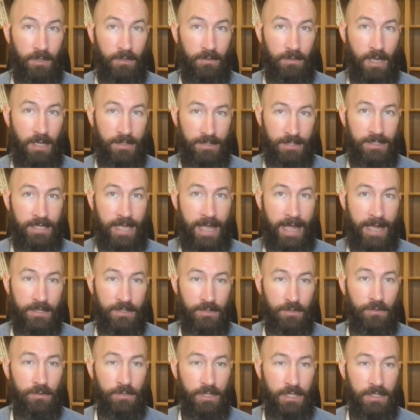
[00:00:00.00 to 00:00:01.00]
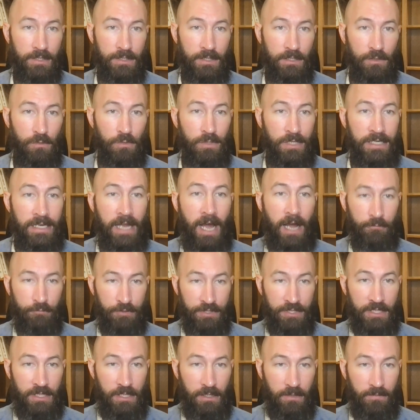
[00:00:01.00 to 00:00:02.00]
not to tax earnings that you did not
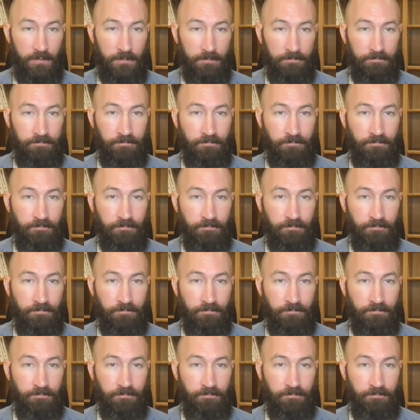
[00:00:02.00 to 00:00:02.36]
receive.